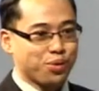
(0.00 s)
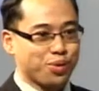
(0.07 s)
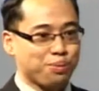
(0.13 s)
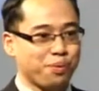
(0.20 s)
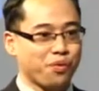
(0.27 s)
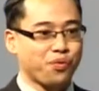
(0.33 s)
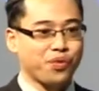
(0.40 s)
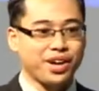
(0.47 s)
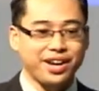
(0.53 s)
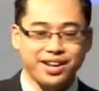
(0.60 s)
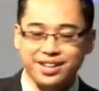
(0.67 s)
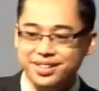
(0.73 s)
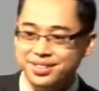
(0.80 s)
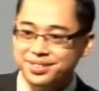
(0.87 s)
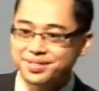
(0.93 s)
go to a
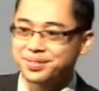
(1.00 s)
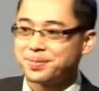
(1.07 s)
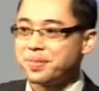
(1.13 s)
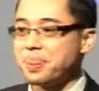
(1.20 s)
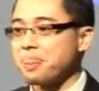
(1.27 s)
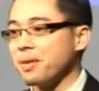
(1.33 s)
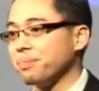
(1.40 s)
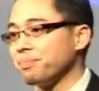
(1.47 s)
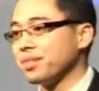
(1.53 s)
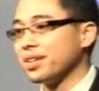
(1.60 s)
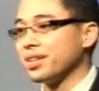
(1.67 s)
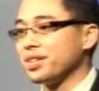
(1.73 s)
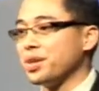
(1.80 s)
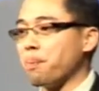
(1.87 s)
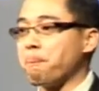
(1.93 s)
buffet,
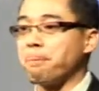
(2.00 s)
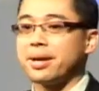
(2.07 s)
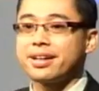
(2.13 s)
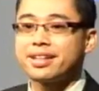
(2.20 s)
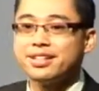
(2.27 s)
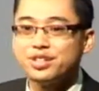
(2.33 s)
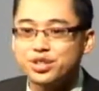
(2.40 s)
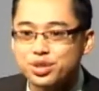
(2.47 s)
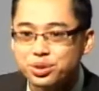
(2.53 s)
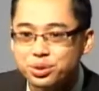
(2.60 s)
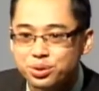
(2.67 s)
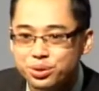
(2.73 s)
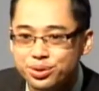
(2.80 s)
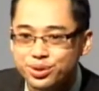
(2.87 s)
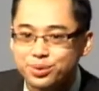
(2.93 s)
you pick and
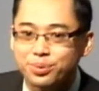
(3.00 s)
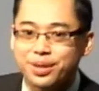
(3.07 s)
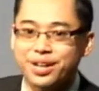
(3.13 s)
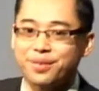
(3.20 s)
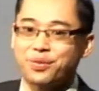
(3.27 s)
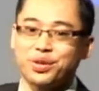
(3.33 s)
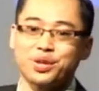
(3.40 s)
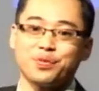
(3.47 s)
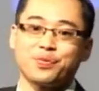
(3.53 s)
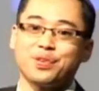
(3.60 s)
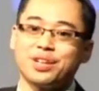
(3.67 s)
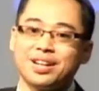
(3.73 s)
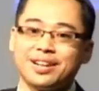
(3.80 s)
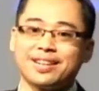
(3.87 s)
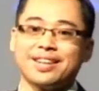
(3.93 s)
choose whatever you
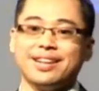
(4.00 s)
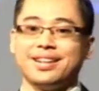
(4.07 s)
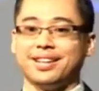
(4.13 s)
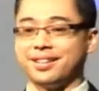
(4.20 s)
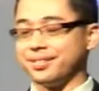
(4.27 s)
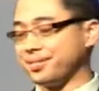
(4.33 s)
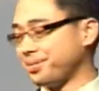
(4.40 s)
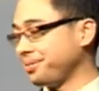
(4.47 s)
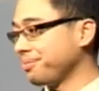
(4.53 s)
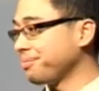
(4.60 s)
feel like eating.